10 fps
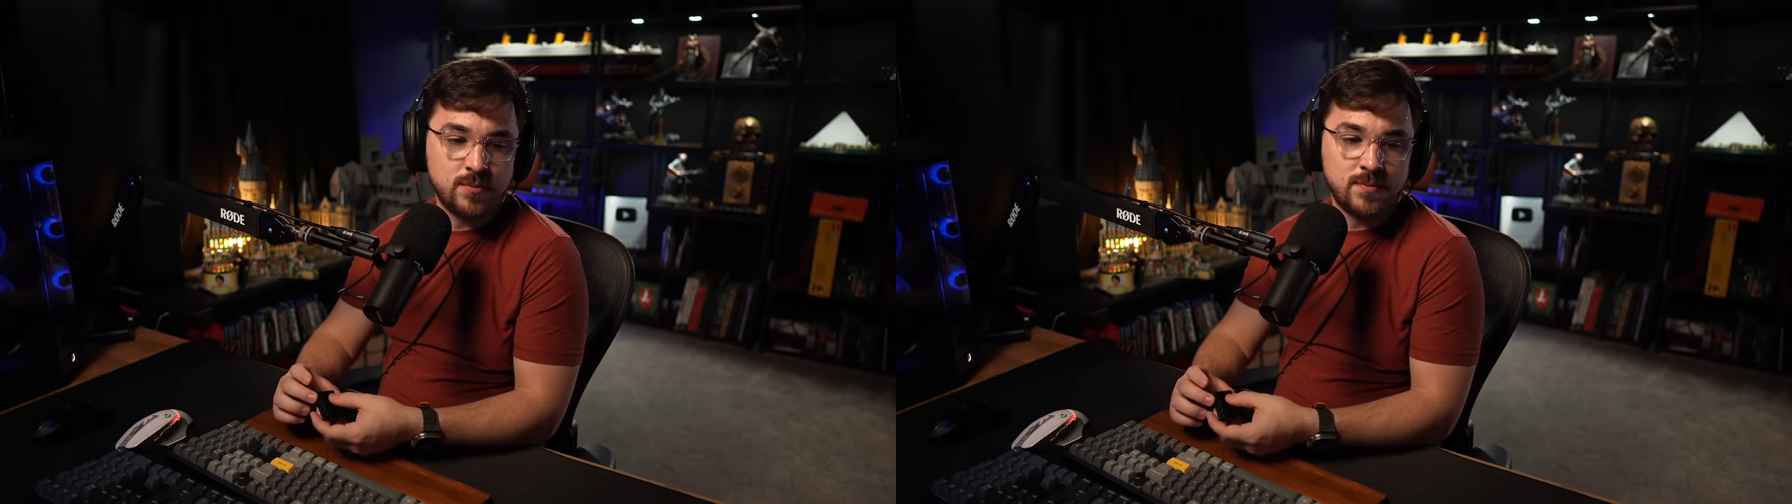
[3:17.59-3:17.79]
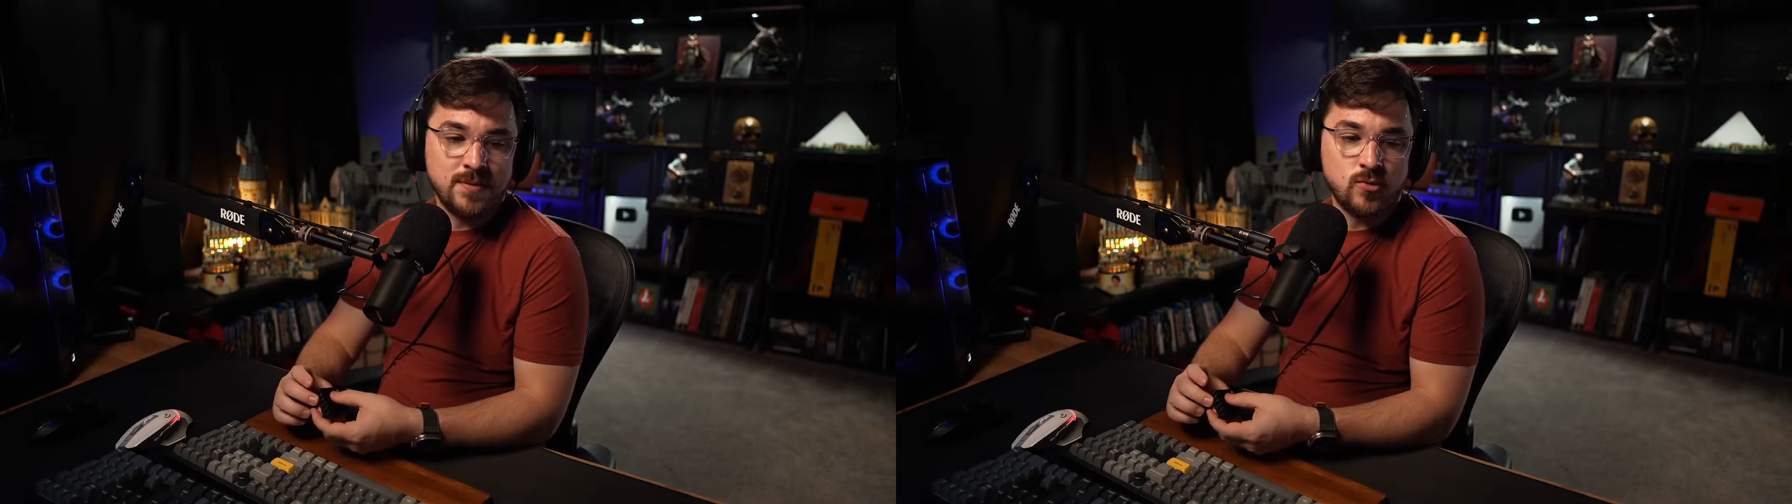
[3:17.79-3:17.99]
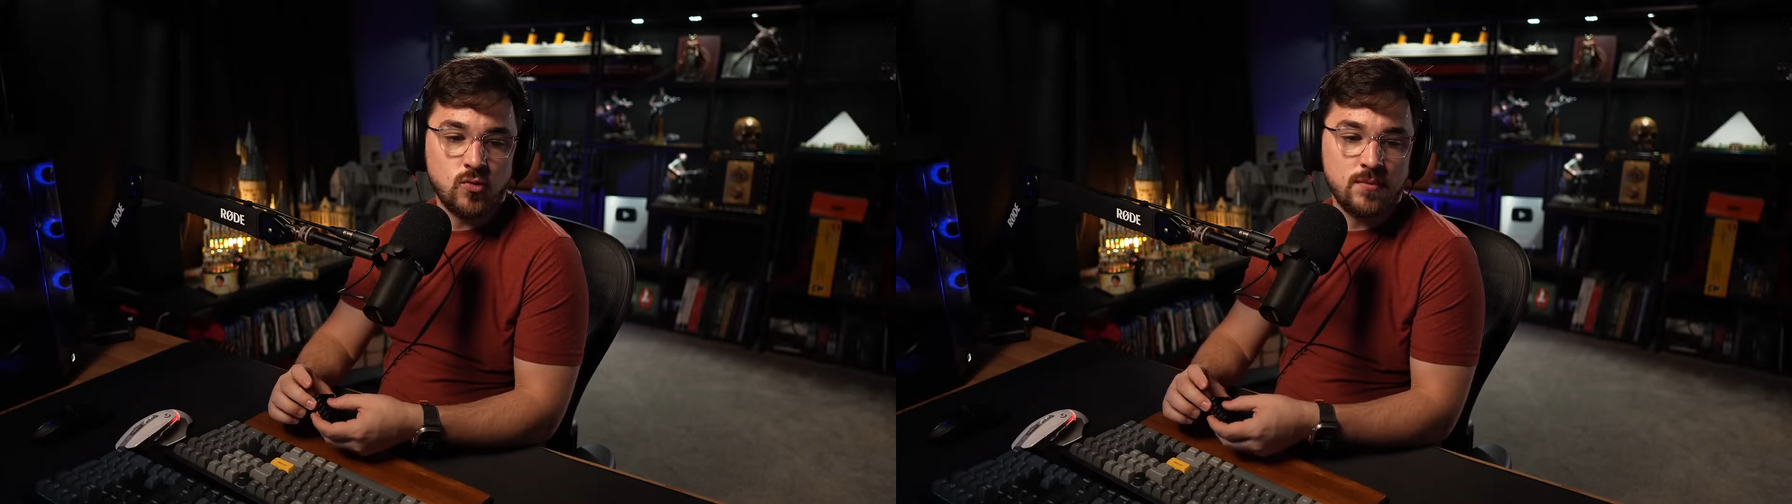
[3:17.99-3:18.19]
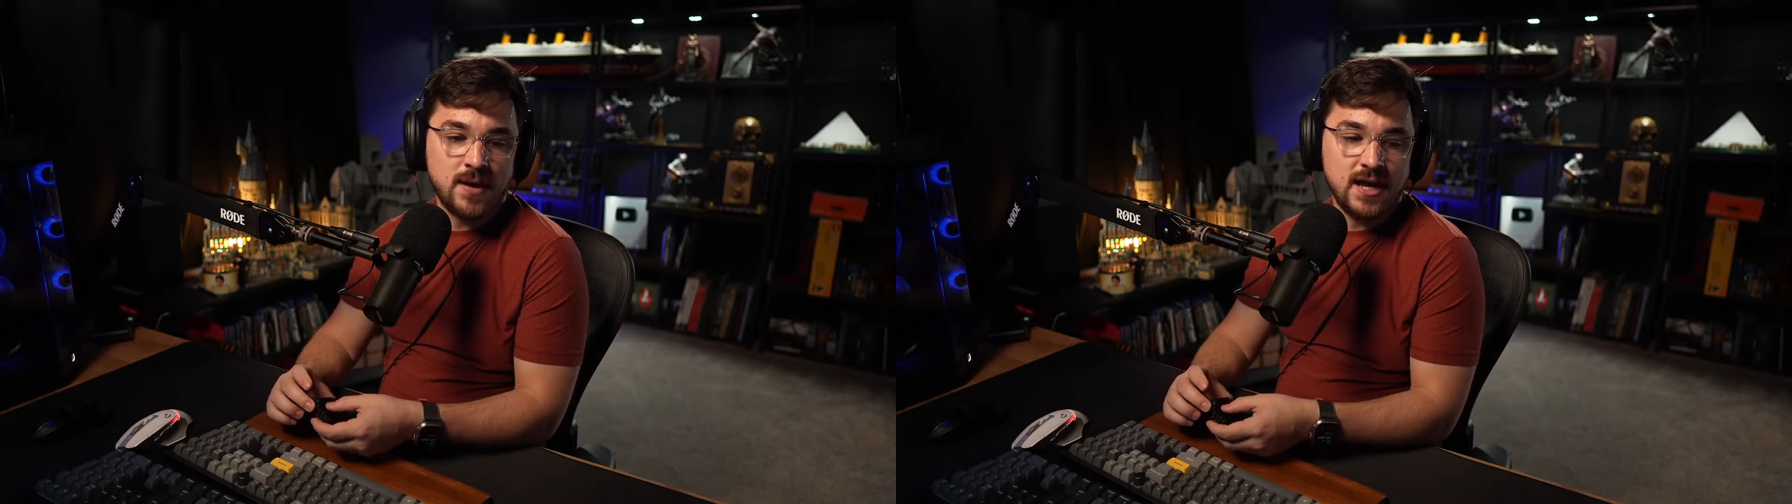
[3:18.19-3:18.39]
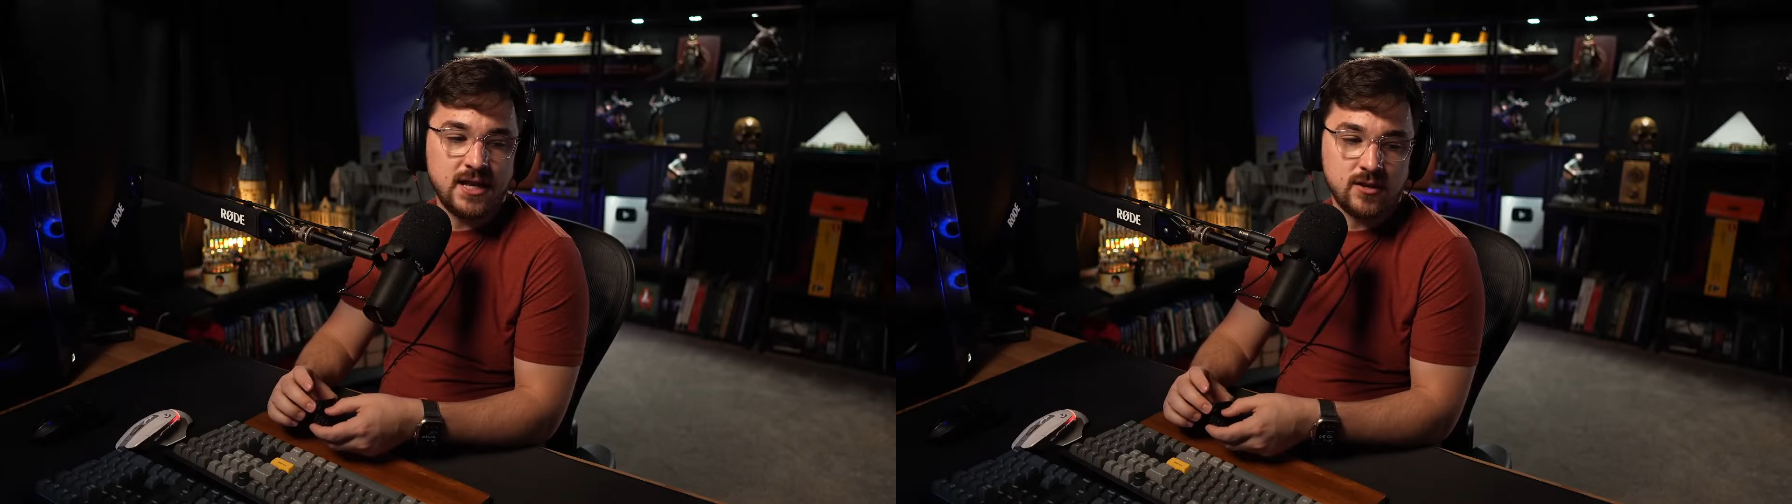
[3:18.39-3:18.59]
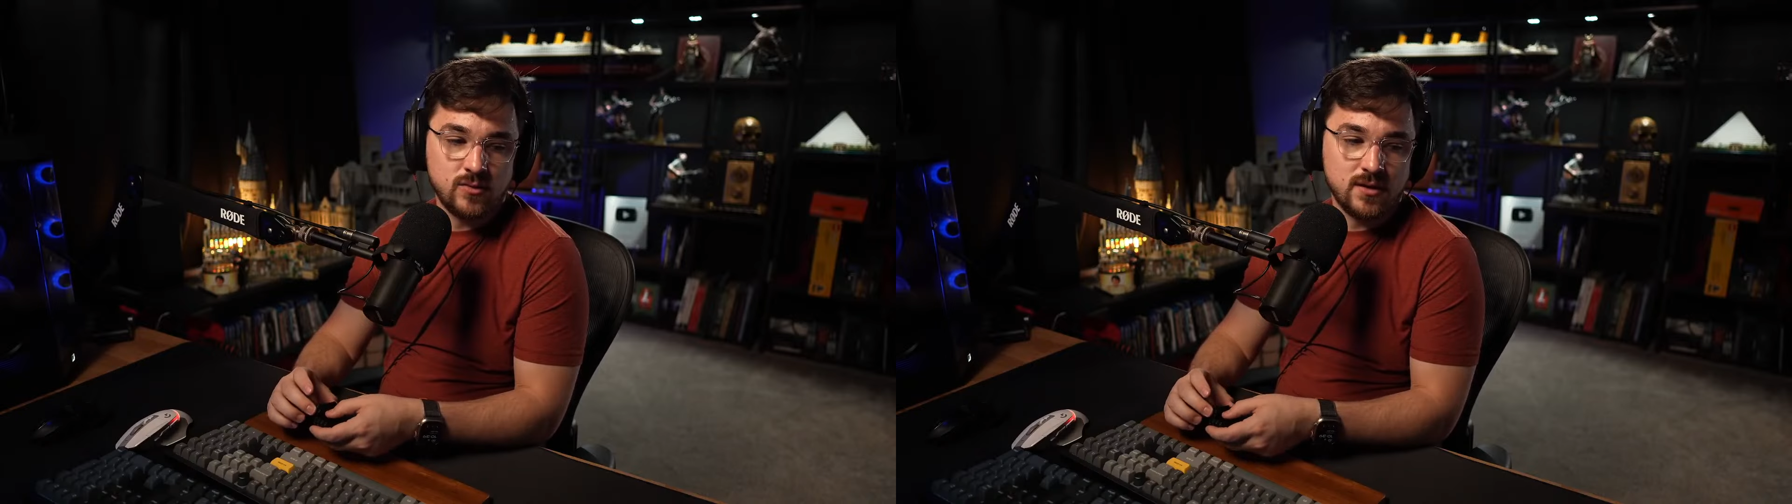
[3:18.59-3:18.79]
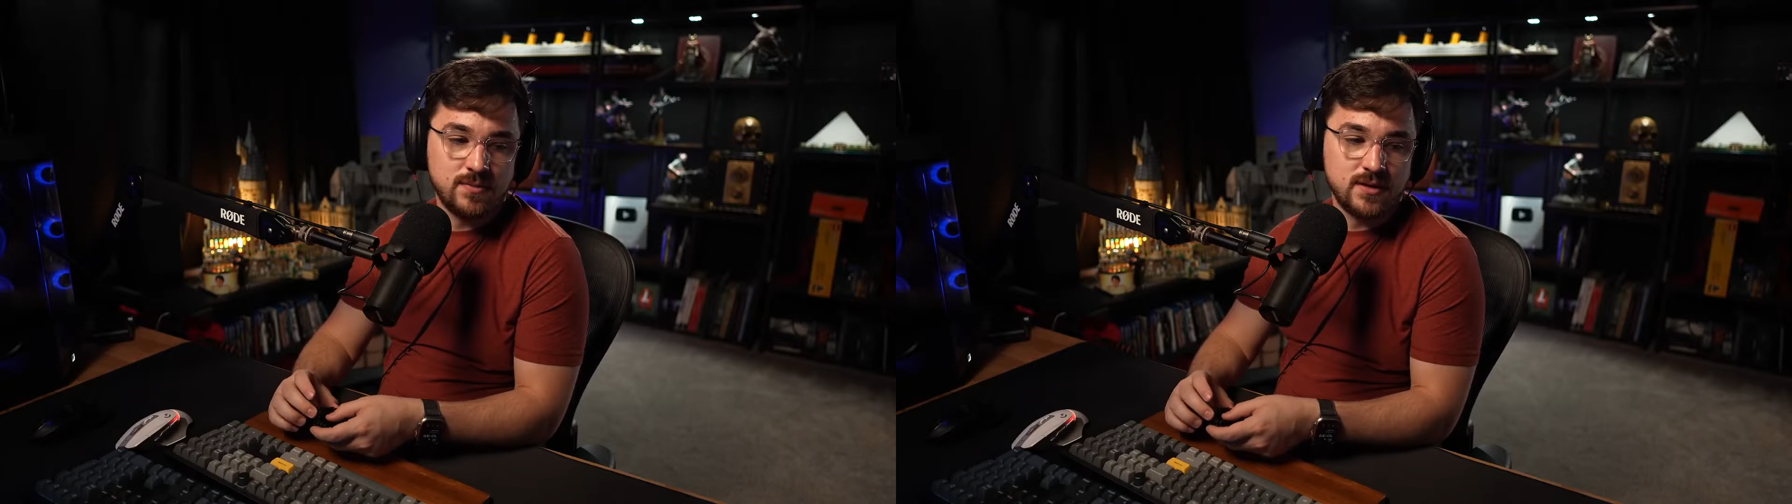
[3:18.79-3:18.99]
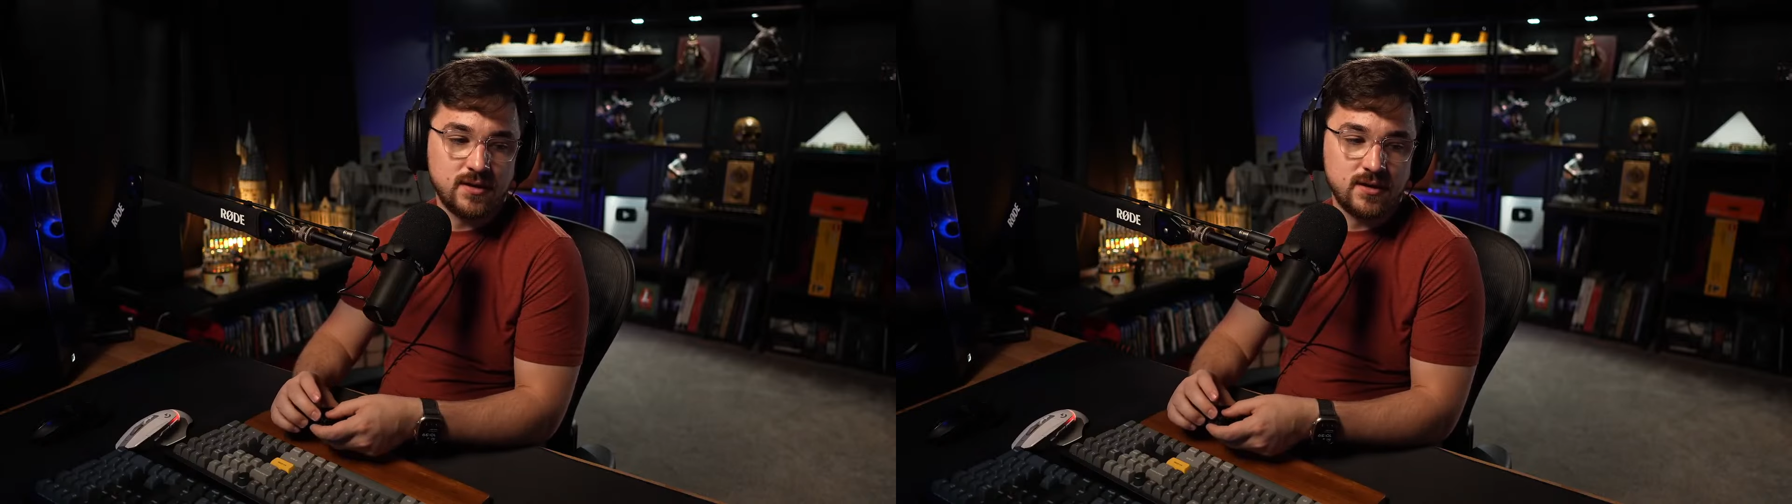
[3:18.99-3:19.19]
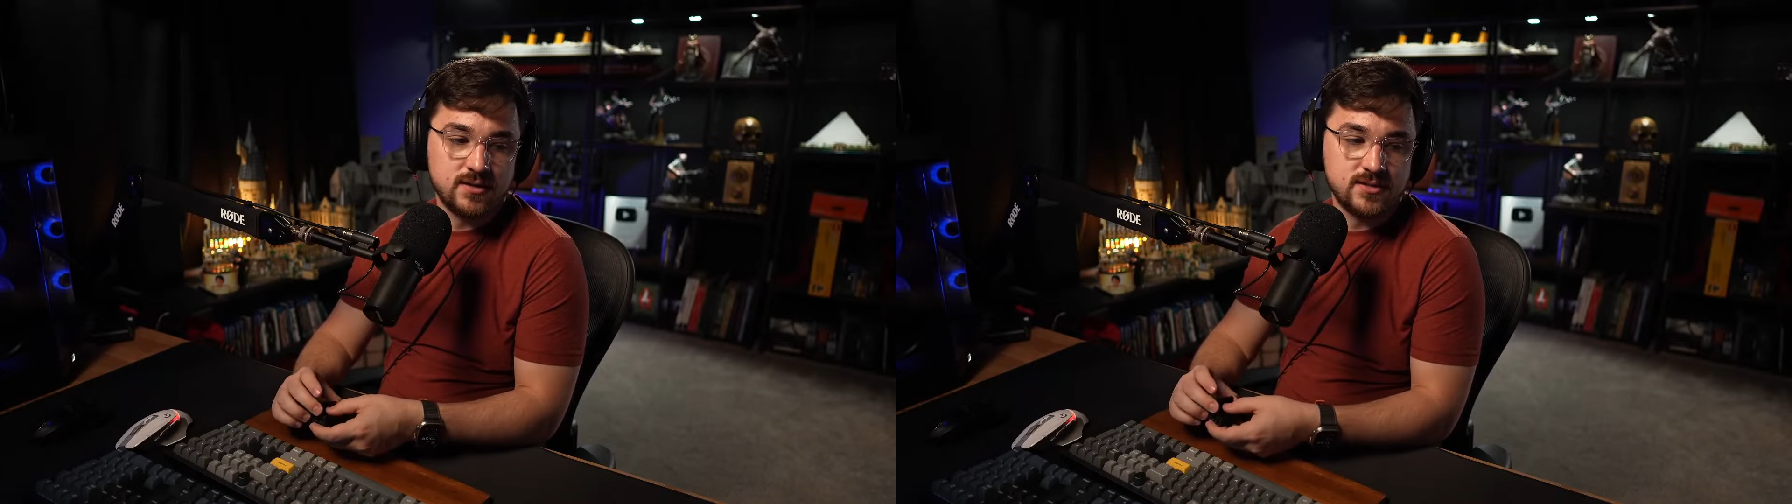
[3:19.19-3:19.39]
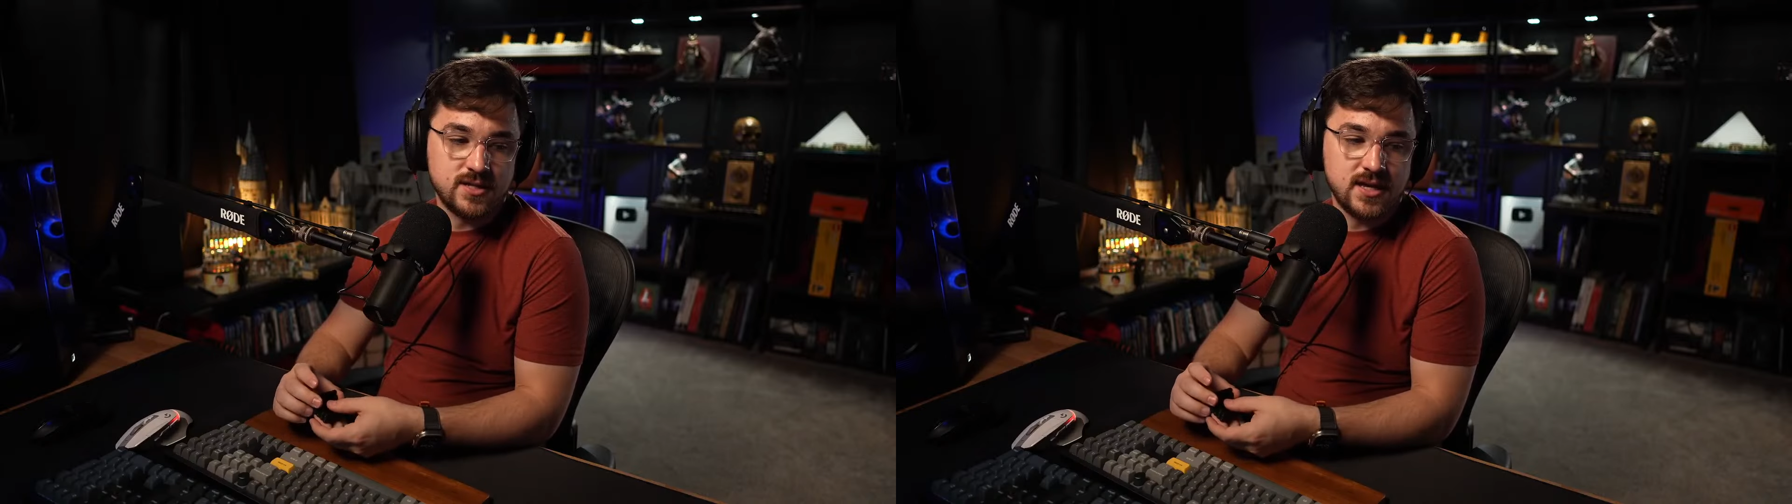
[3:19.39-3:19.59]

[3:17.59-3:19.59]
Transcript: but people will buy it anyway because